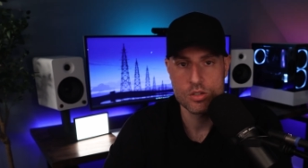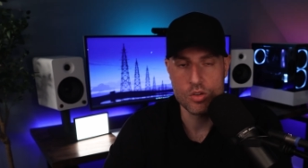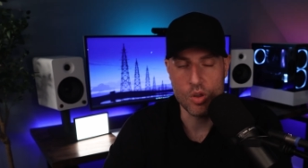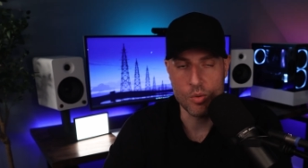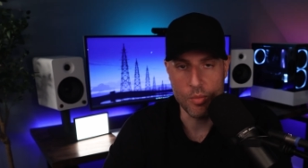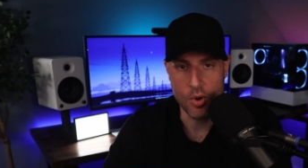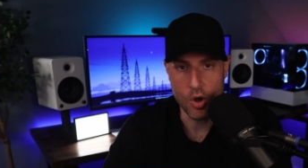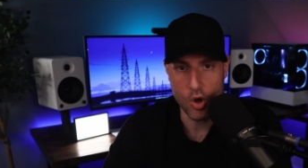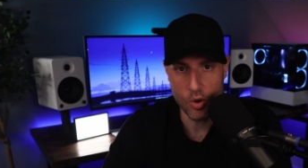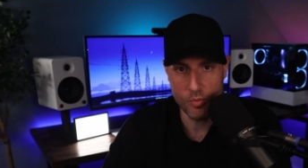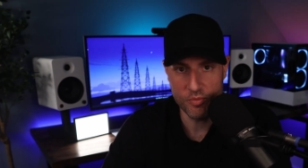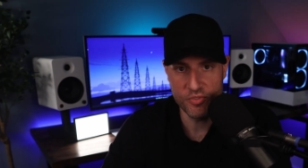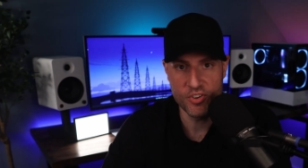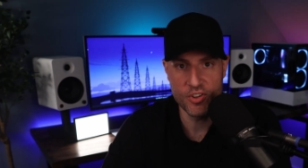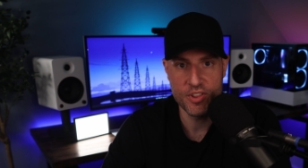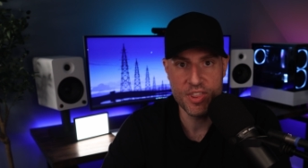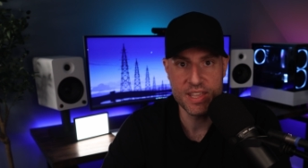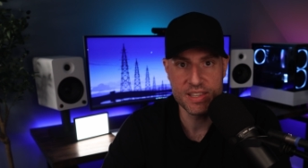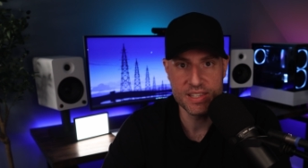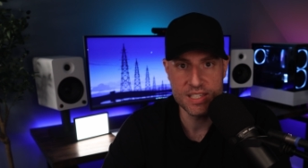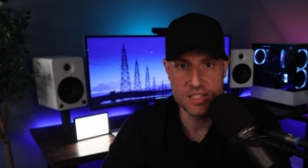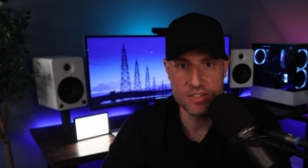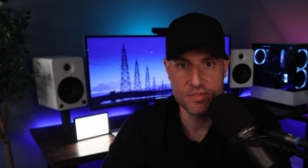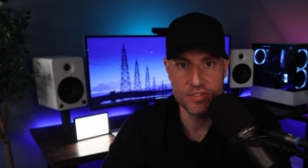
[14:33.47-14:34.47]
So I'm hopeful
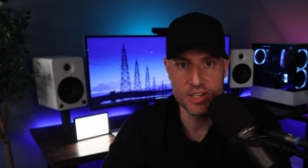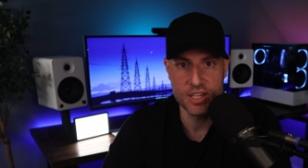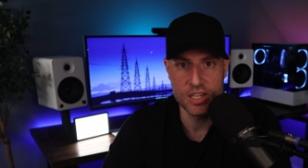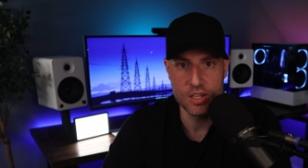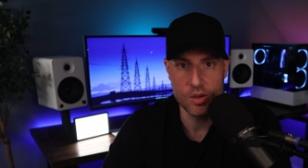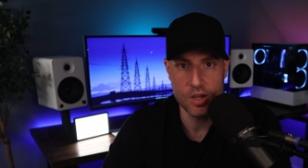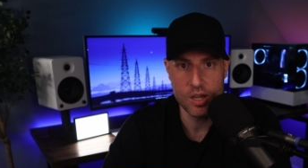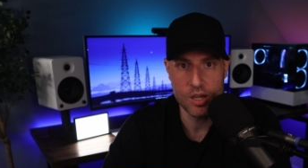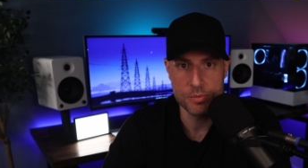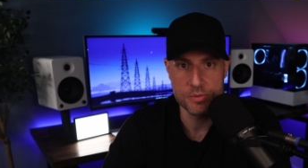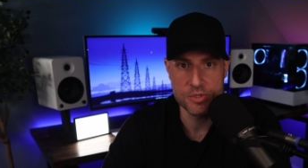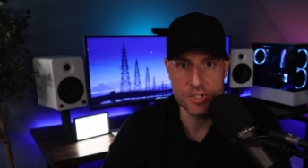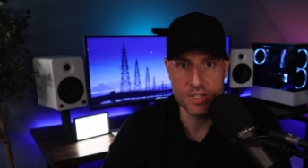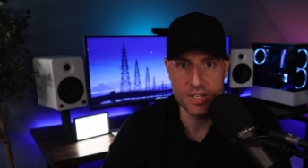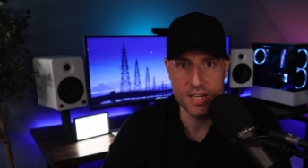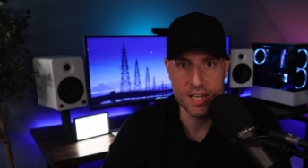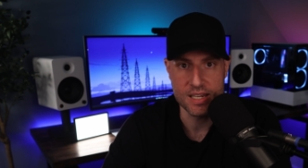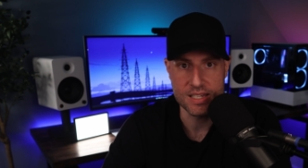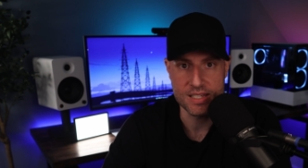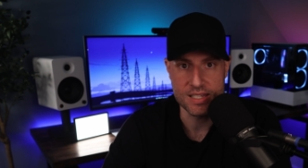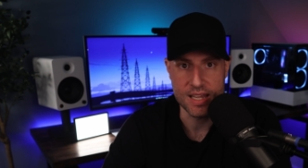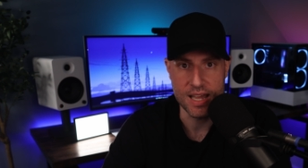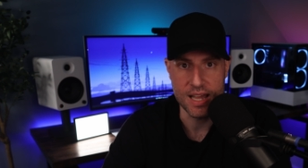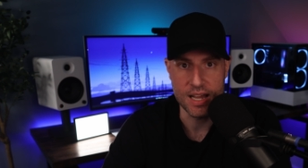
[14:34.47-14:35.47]
that this video helped you
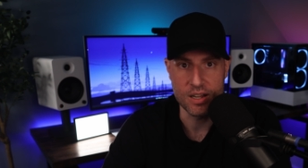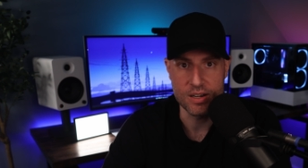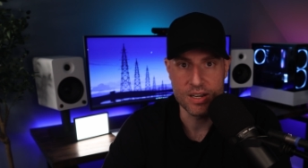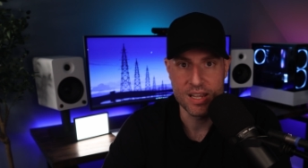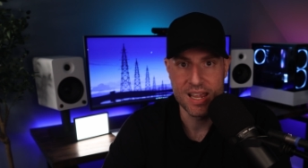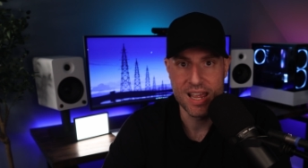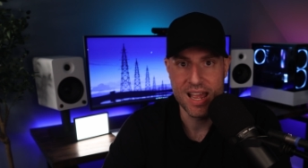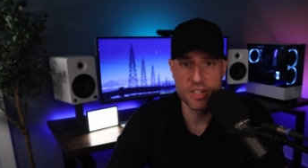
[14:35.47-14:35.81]
guys out.